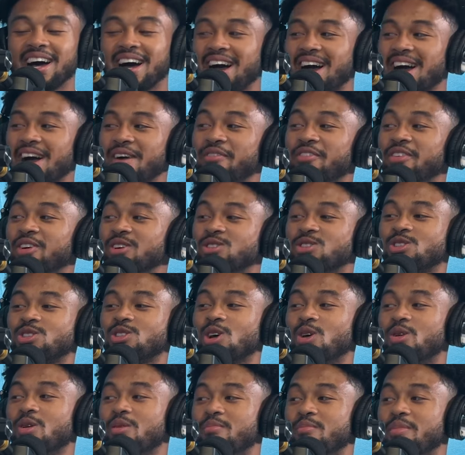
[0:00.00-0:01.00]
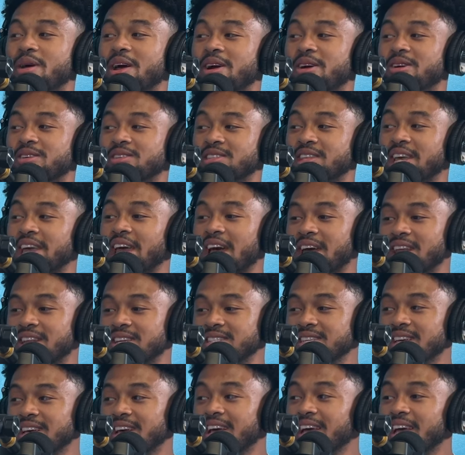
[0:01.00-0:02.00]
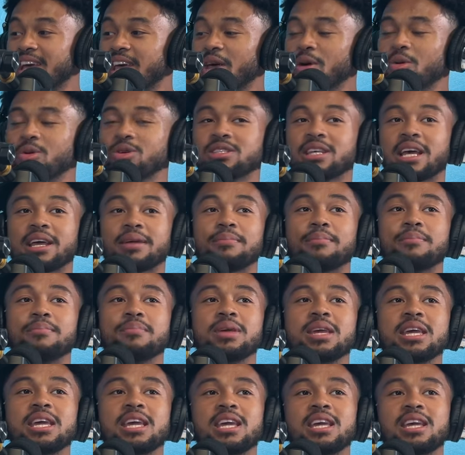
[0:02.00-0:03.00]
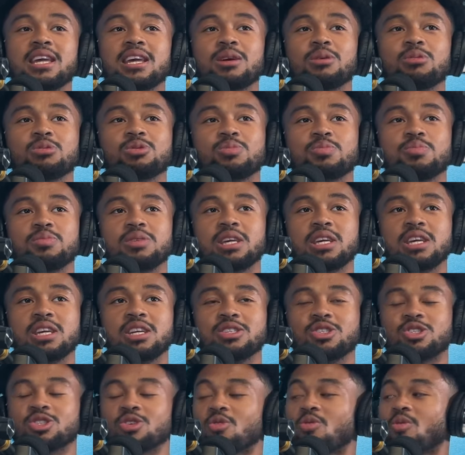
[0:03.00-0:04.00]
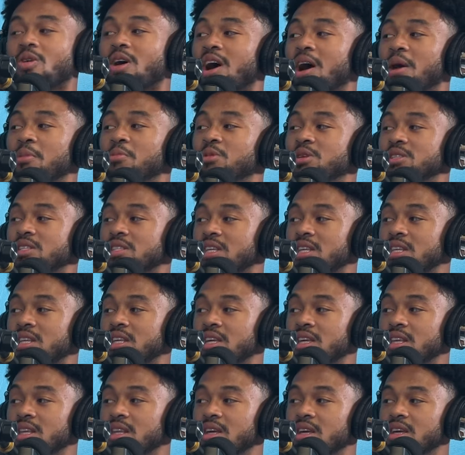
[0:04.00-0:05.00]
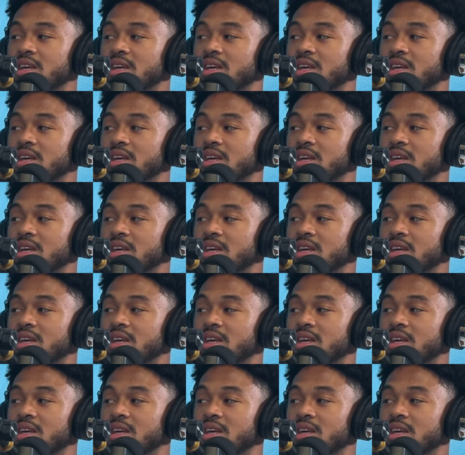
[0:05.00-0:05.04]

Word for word: I felt so embarrassed. They had us. It was like me. It was me. Jerome was in it.